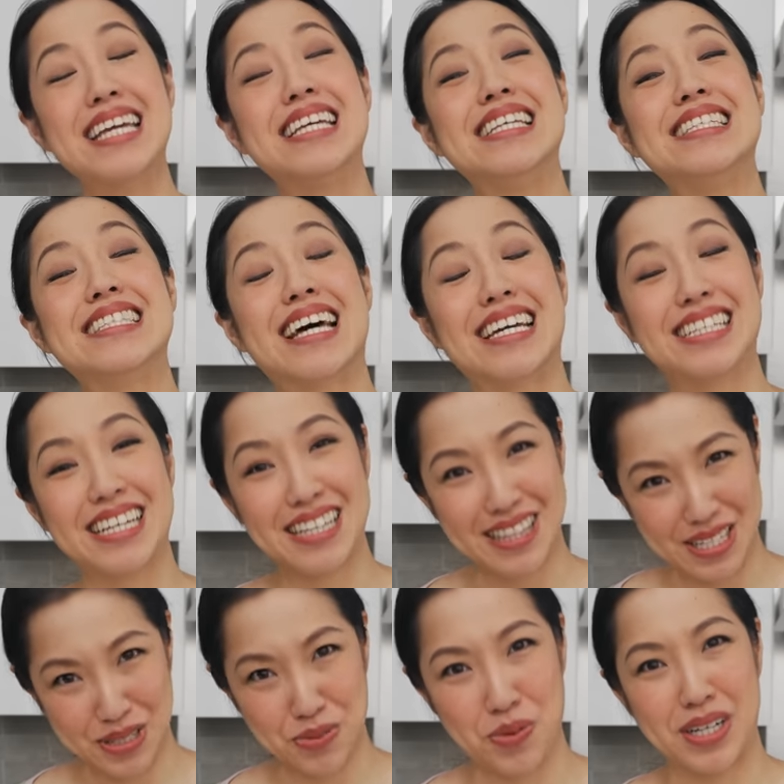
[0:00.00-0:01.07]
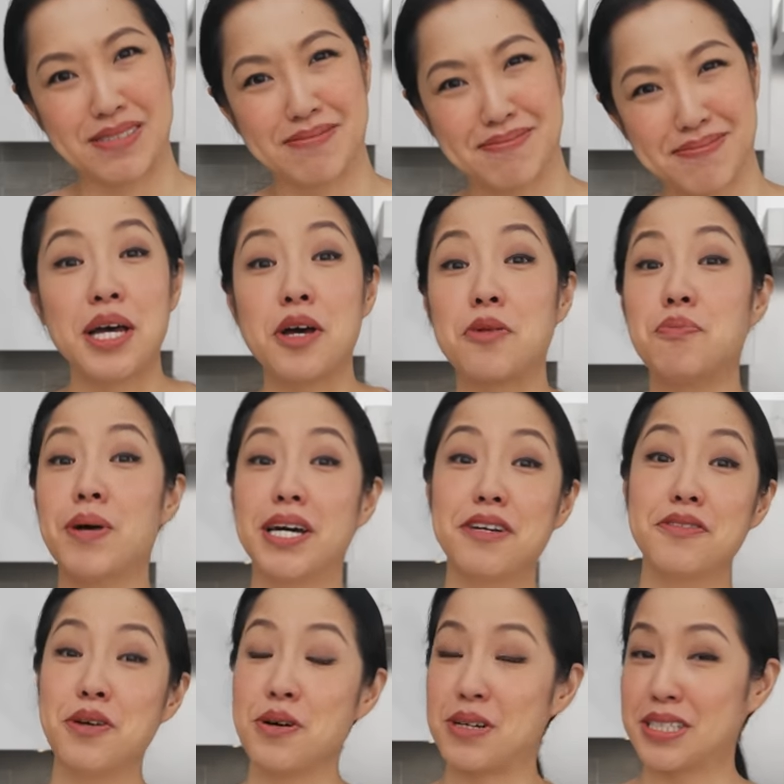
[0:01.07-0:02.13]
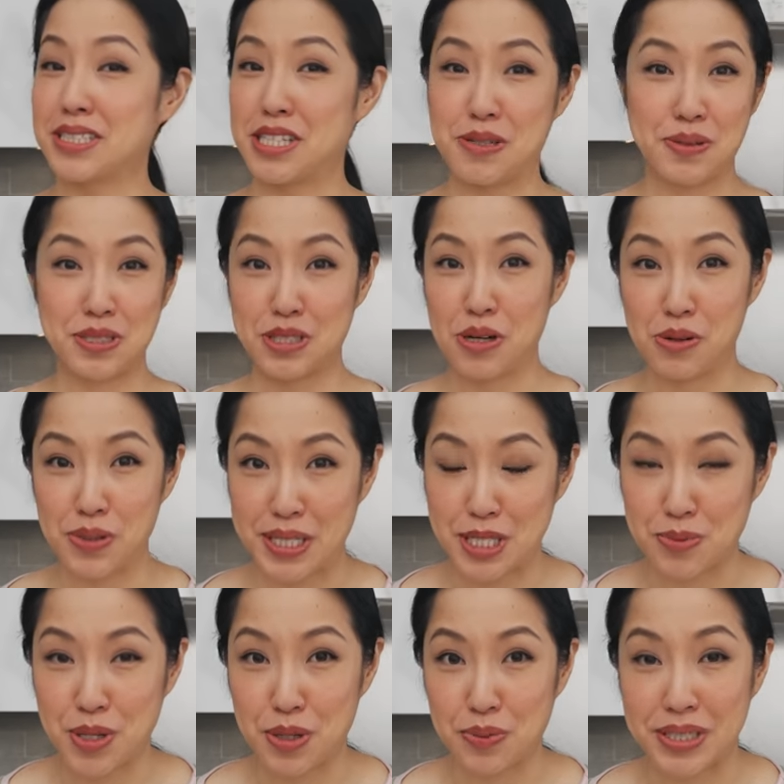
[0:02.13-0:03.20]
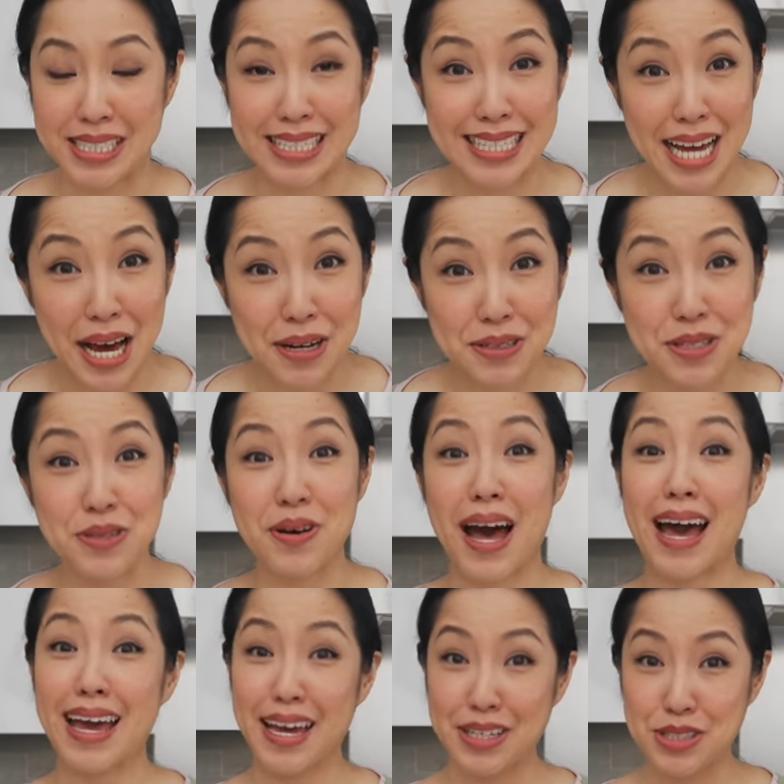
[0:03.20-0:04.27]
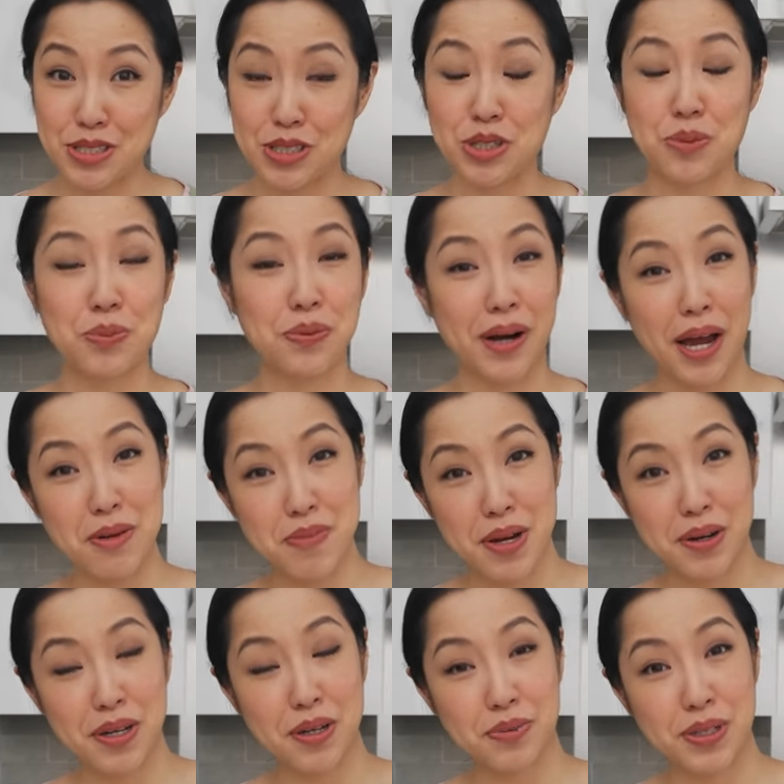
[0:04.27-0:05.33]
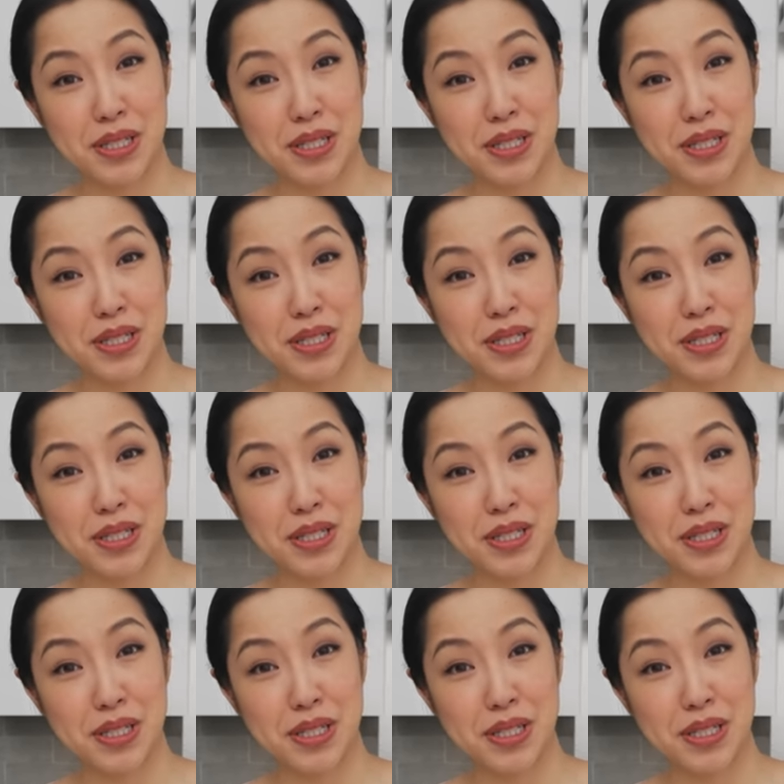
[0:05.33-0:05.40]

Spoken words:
he said this one. But of course, there was no recipe written down, so I had to do primary